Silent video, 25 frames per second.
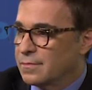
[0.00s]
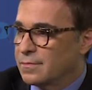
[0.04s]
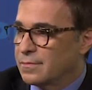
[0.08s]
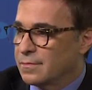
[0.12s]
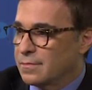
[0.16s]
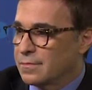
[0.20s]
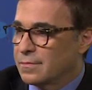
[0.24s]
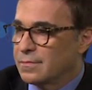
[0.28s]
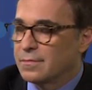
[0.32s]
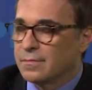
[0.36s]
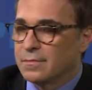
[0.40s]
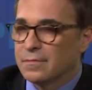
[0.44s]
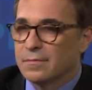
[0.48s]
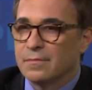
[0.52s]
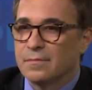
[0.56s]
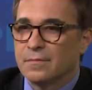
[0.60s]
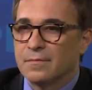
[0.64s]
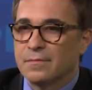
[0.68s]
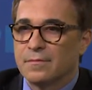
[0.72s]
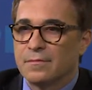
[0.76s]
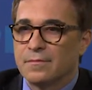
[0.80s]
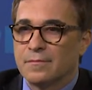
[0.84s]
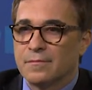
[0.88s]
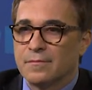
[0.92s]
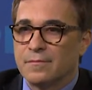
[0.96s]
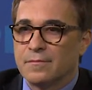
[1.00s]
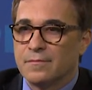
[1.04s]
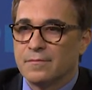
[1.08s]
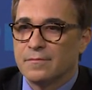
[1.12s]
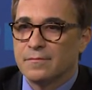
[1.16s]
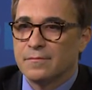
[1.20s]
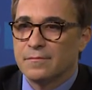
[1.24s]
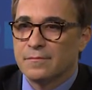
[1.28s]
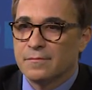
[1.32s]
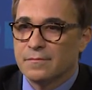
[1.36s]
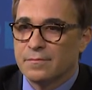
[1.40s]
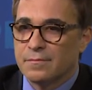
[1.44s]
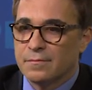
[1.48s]

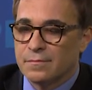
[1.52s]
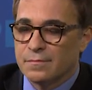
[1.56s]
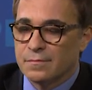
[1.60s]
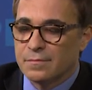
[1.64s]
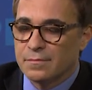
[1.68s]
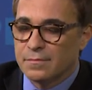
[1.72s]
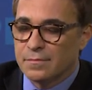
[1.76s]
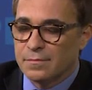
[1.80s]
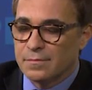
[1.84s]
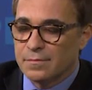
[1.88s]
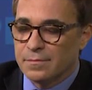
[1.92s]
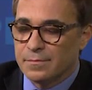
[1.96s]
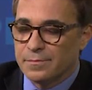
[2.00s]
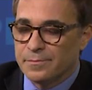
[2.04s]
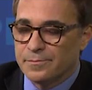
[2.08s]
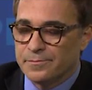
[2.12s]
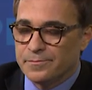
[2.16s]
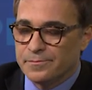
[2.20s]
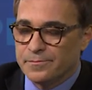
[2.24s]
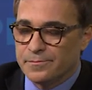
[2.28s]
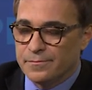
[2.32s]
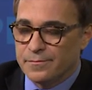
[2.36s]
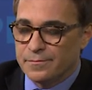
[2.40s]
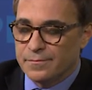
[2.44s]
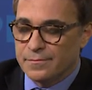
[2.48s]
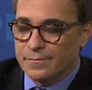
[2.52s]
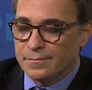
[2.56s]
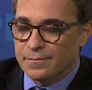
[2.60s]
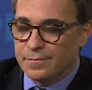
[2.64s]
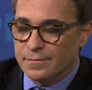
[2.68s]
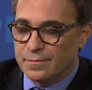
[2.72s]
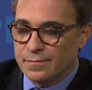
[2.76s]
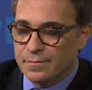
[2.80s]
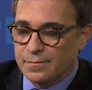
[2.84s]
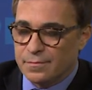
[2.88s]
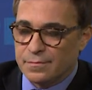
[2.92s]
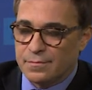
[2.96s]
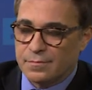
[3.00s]

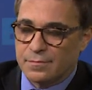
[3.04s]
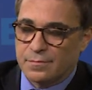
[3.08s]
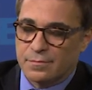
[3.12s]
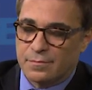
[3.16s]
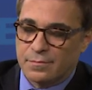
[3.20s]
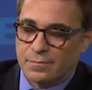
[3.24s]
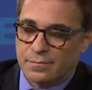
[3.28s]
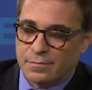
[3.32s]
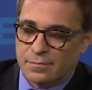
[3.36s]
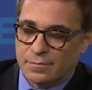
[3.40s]
No words are spoken by the person on screen.